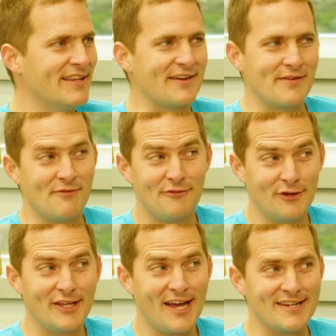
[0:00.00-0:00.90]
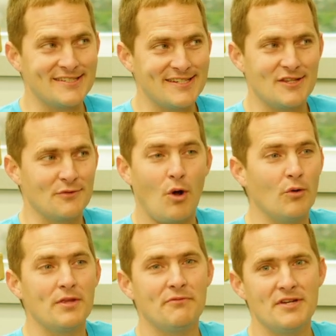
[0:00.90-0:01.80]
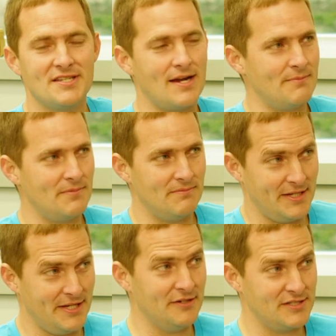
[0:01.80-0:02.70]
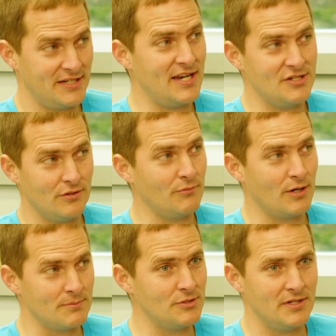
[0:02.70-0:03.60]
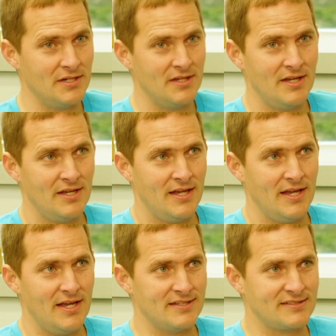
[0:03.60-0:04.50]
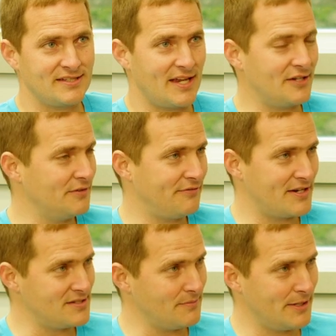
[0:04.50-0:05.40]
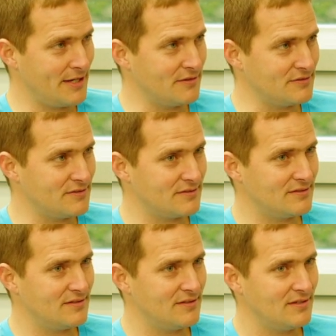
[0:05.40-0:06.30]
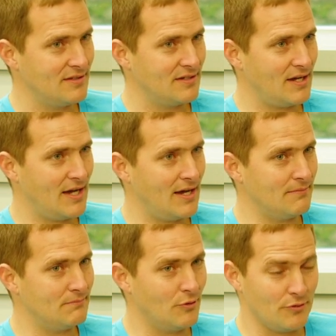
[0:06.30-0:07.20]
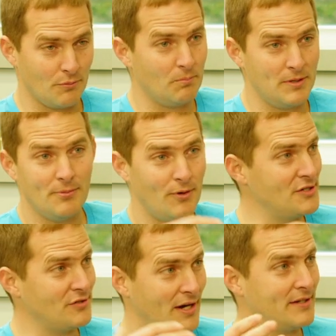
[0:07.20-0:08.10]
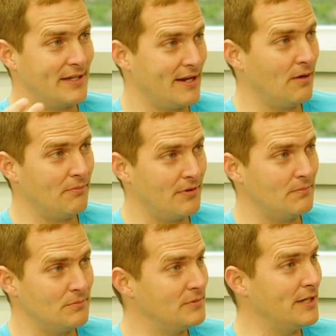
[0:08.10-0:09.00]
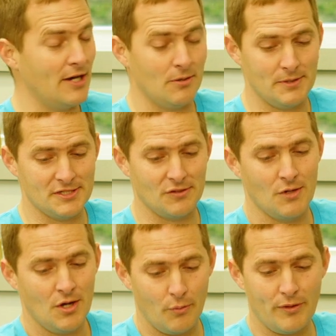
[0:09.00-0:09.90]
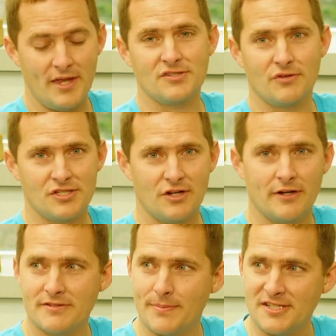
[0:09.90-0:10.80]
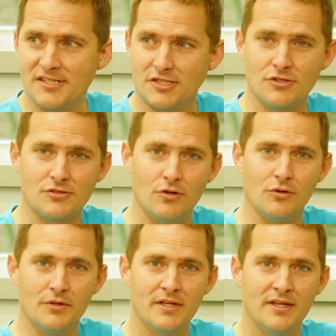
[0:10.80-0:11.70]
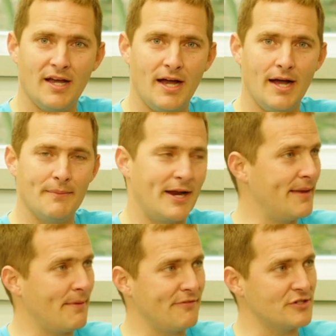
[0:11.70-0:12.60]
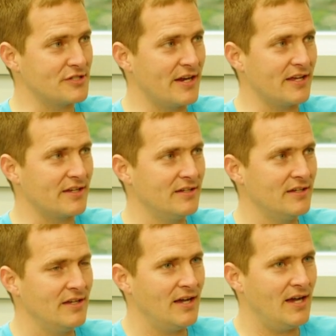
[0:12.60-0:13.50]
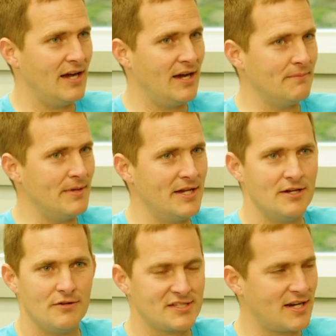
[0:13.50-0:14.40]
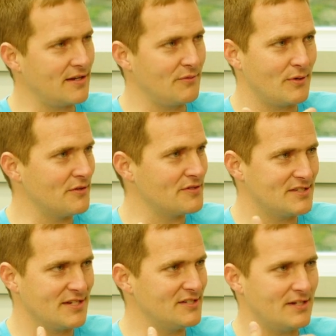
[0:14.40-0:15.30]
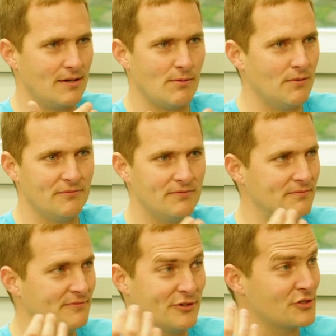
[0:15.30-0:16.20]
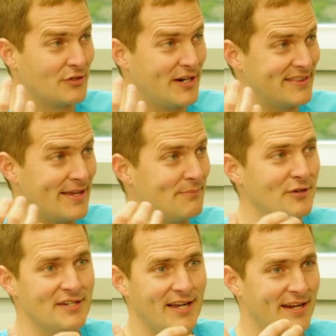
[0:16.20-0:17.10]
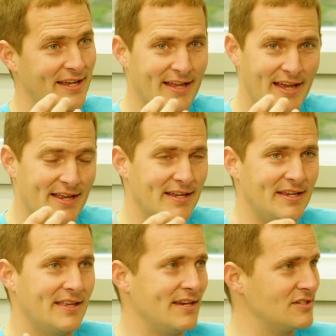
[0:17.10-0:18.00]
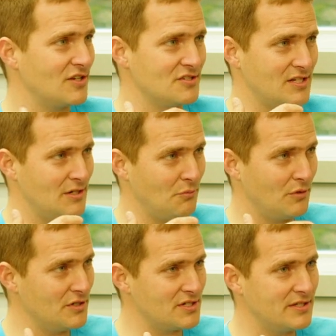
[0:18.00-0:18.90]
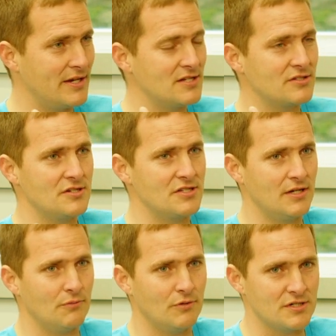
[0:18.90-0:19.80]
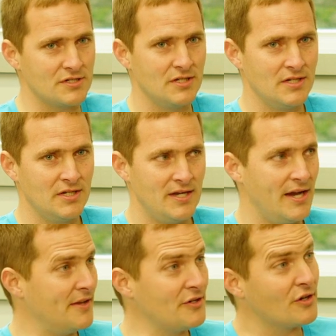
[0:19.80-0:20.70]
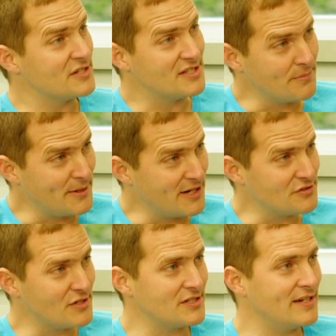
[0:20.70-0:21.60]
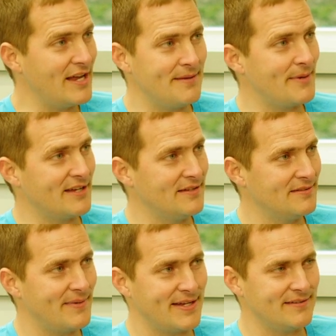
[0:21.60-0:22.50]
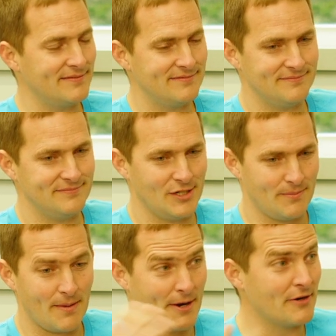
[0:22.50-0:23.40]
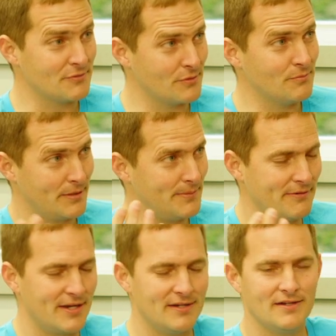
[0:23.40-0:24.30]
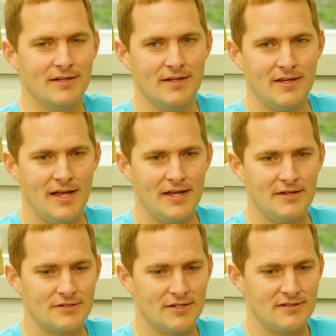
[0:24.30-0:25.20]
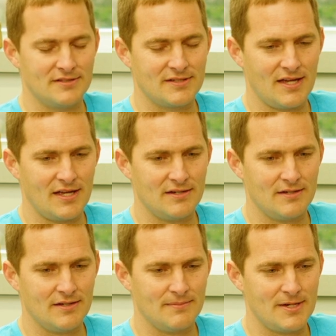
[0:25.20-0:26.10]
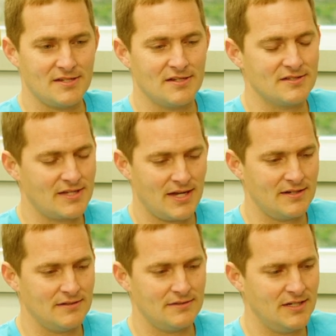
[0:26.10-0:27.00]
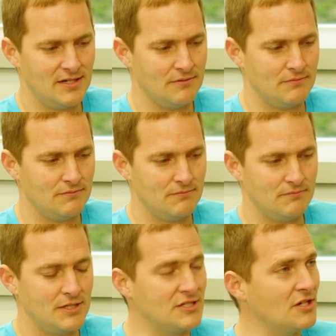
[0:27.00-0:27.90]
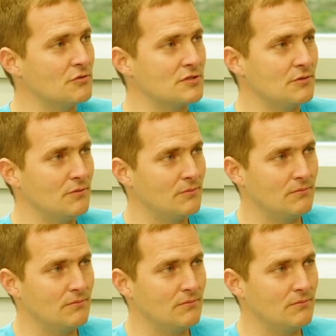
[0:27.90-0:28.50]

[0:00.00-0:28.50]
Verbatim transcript: like if I'm fully honest, the only reason I'm here today doing what I'm doing is because I couldn't find somebody else, um, or the people I tried to get help from didn't help me. So where that story started, I was about six years old, um, and I had my first headache. Um, and you know, it's kind of the, one of those things. You come home from first grade at that point, you kind of got a headache, and then it starts to get worse, and then it starts to get worse, and then you're going to see your pediatrician. Hey, my my you know, my parents would bring me right, and hey, your son's got, uh, my son's got, you know, continuously